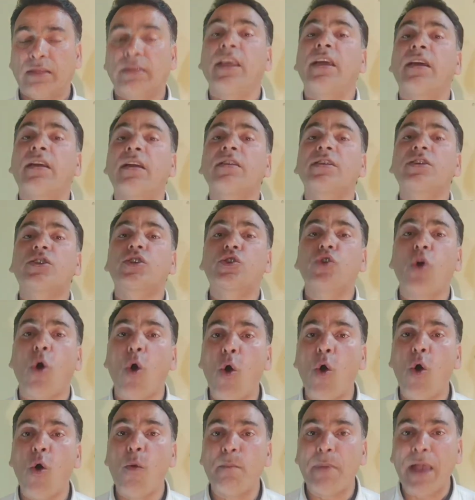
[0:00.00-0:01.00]
There are
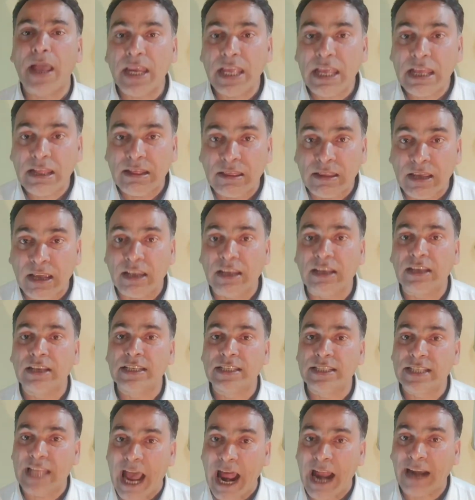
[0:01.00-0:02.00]
so many
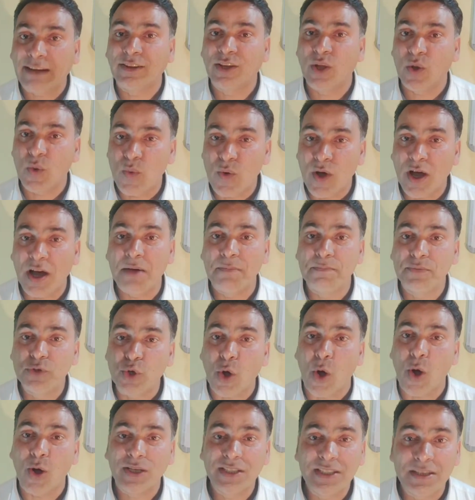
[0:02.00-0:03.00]
things that the
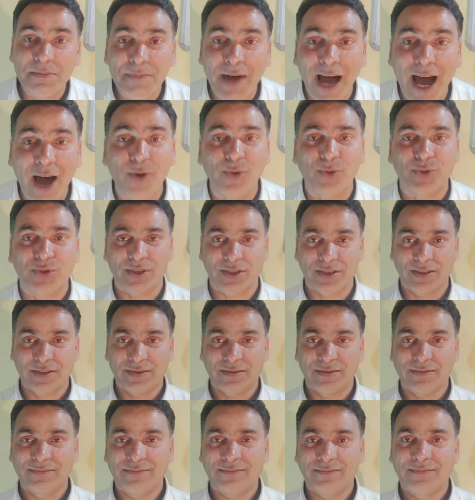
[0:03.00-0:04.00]
verb talks about.
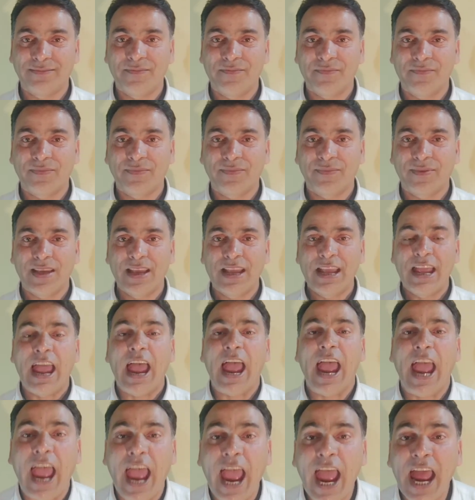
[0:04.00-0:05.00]

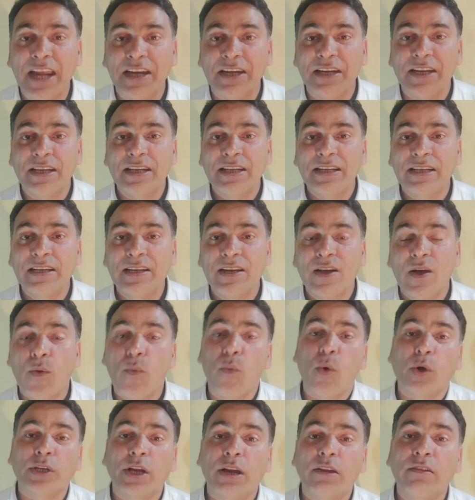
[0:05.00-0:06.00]
And
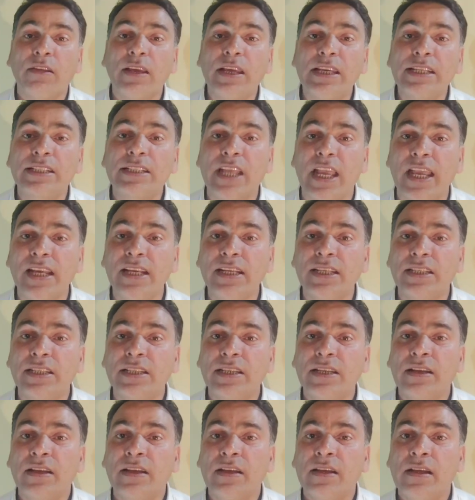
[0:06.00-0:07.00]
what are these
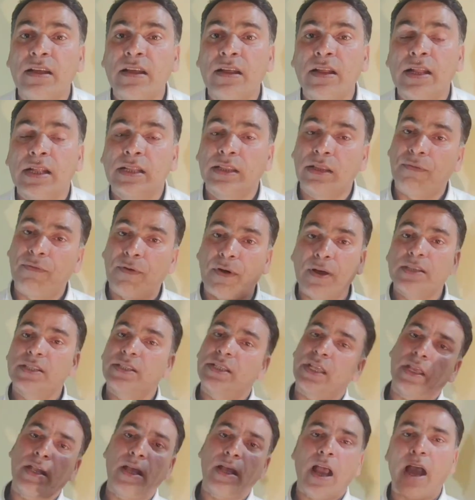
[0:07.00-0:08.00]
things? The
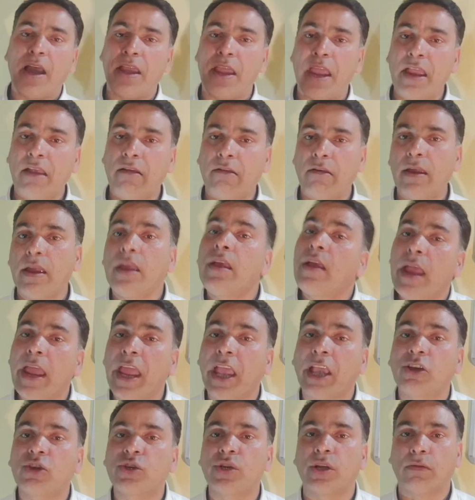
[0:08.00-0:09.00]
first thing, I agree,
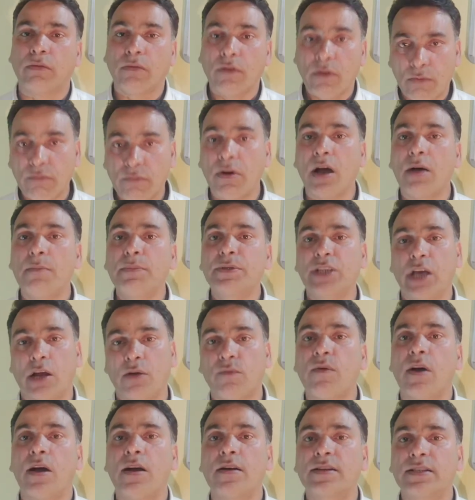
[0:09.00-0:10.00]
action. Verbs
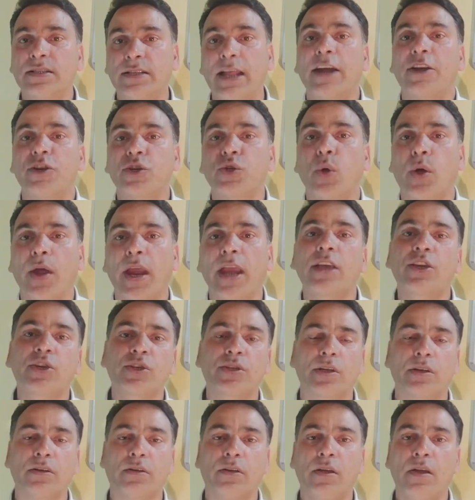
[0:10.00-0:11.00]
are words that show
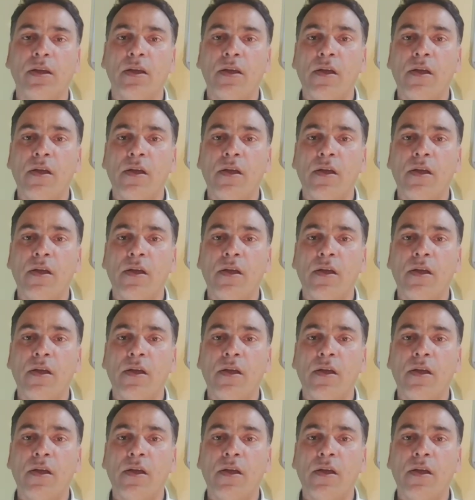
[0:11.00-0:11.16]
action.